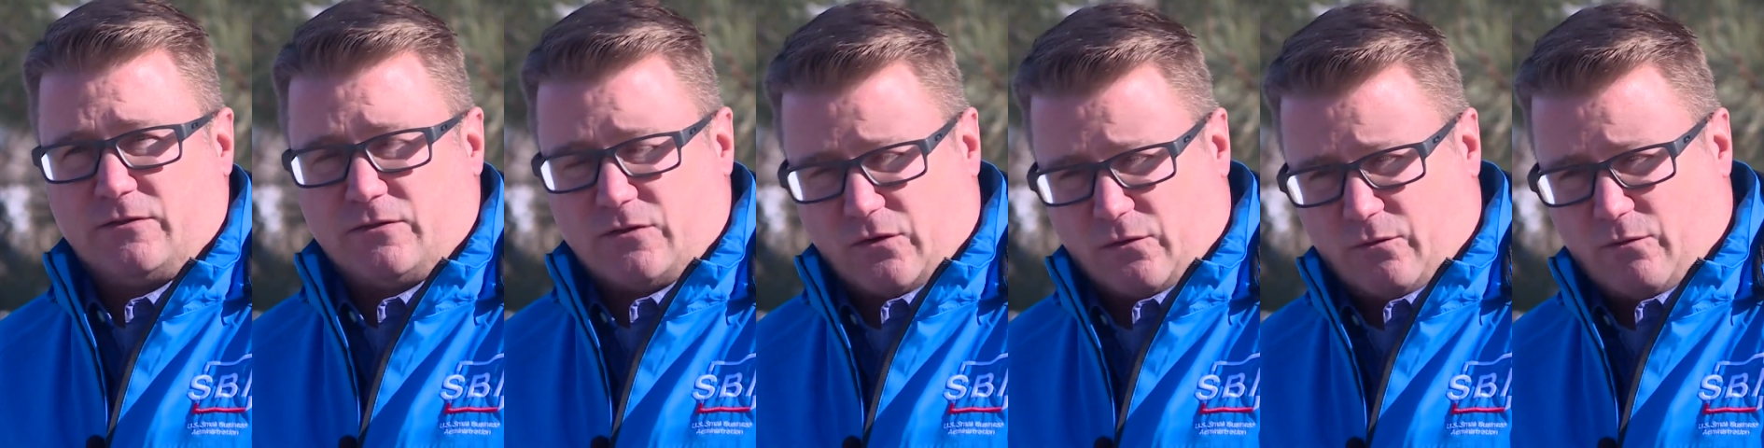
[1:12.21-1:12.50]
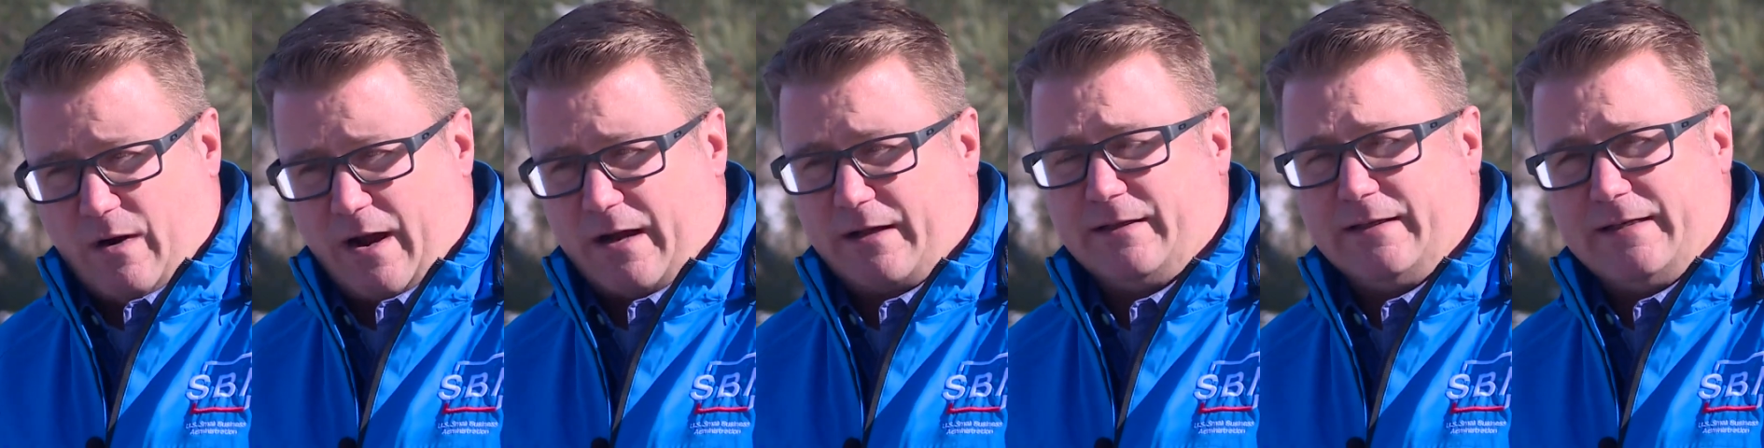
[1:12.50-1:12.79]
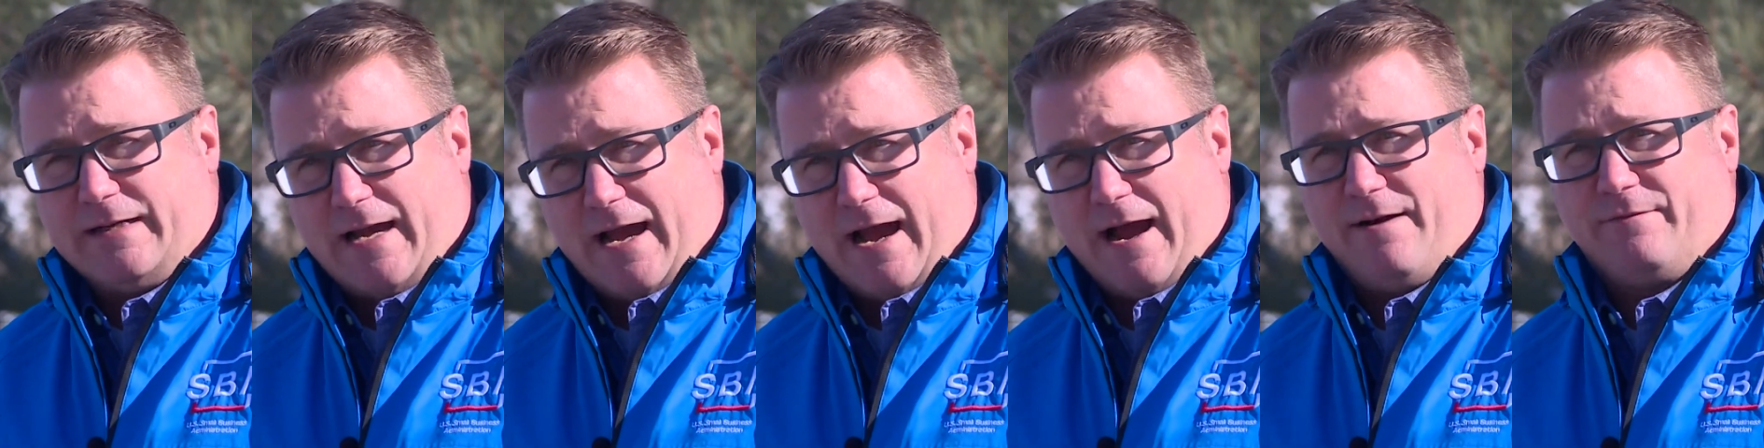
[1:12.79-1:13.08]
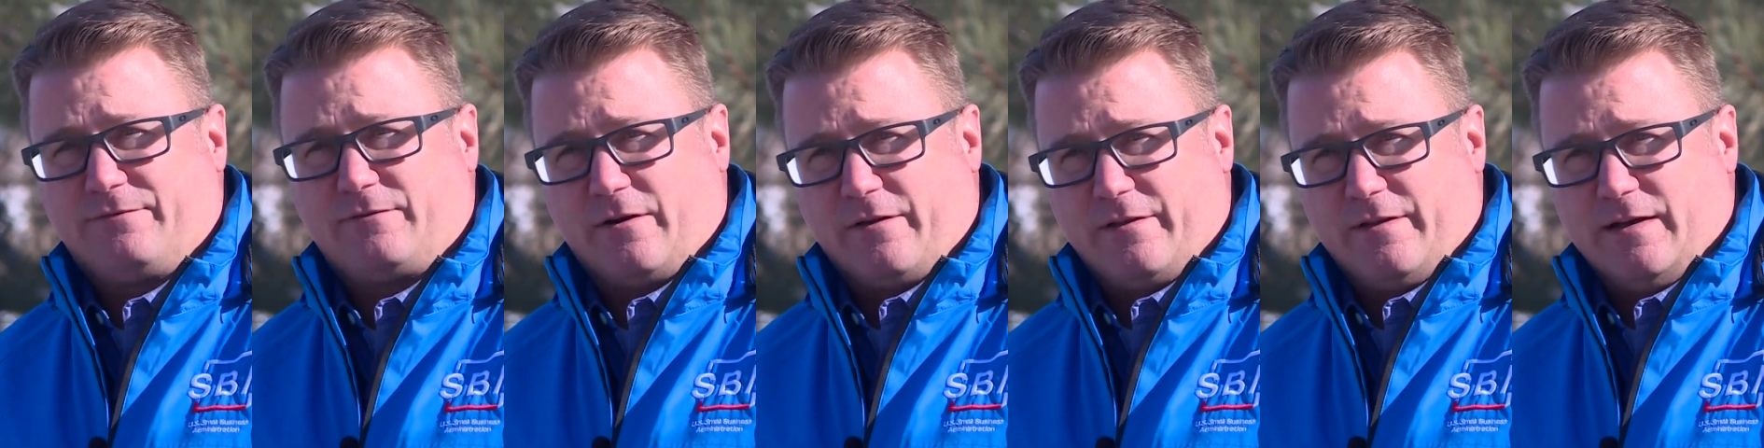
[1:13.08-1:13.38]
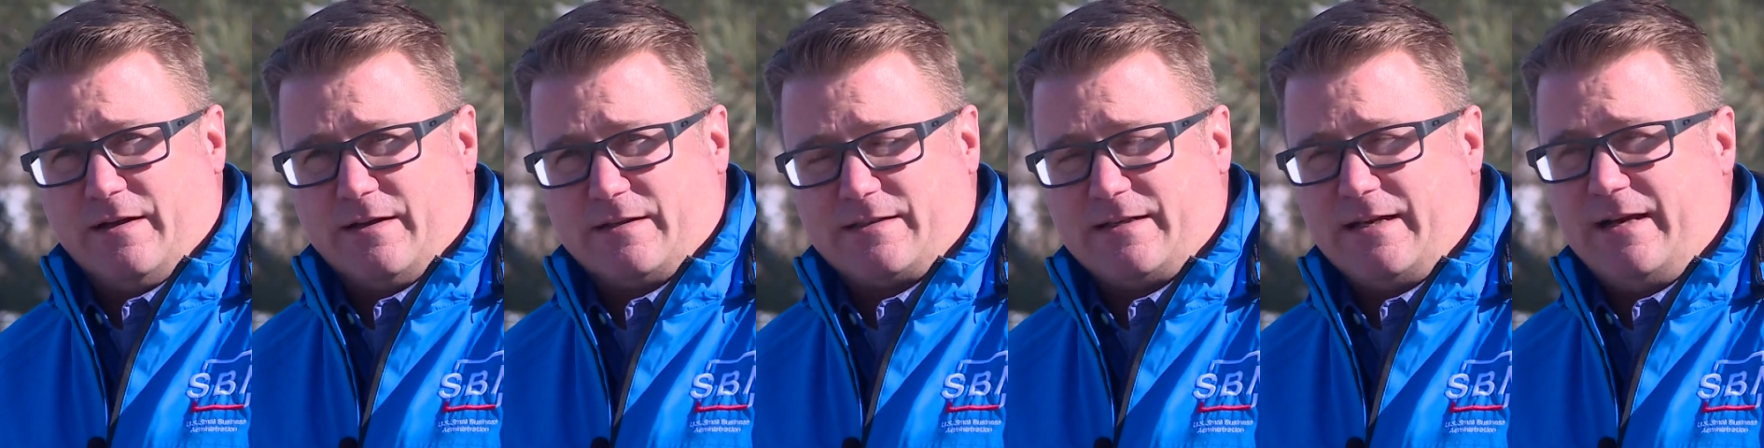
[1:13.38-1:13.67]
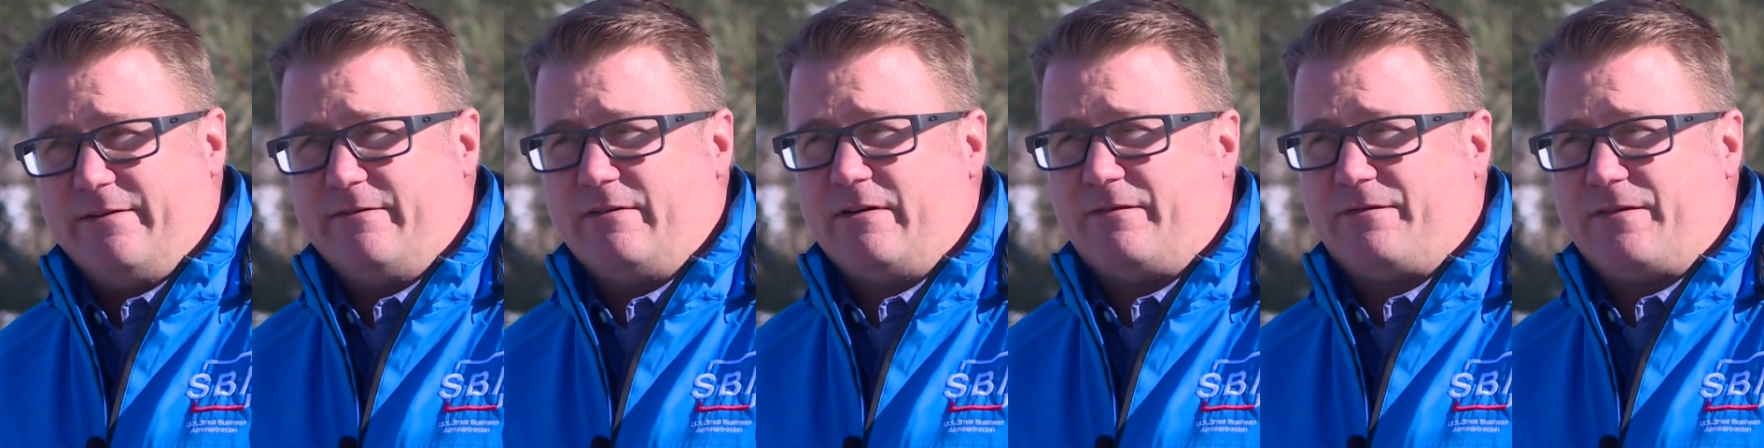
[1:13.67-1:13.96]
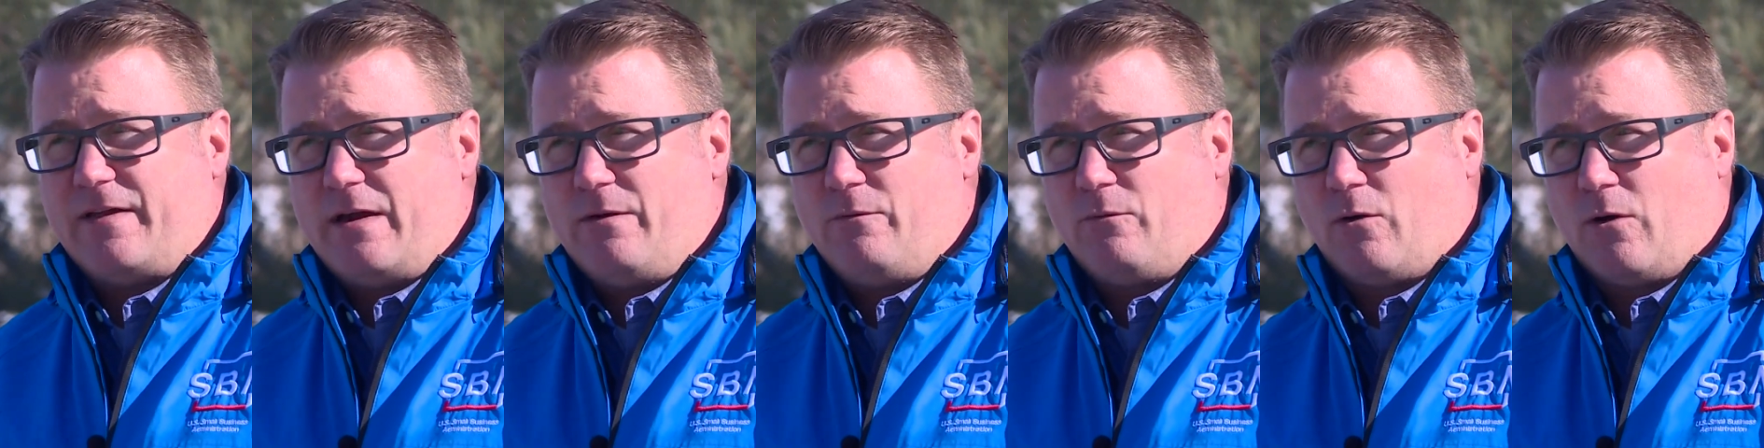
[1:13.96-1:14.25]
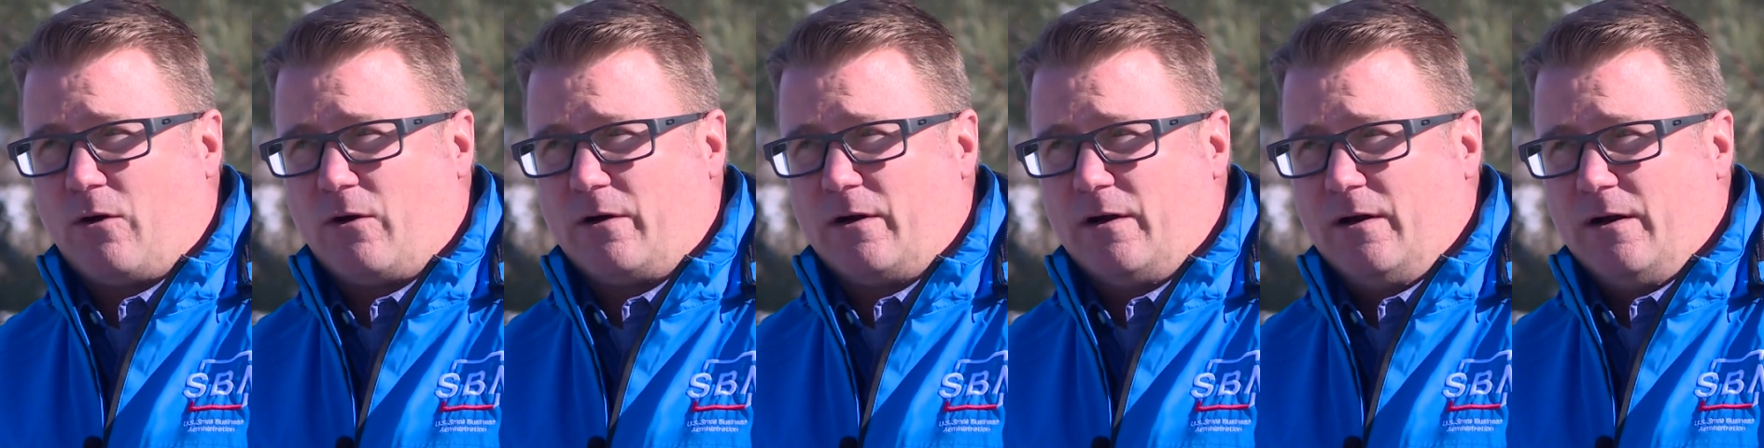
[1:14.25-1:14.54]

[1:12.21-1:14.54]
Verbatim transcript: directly after this. Rick Tillery is a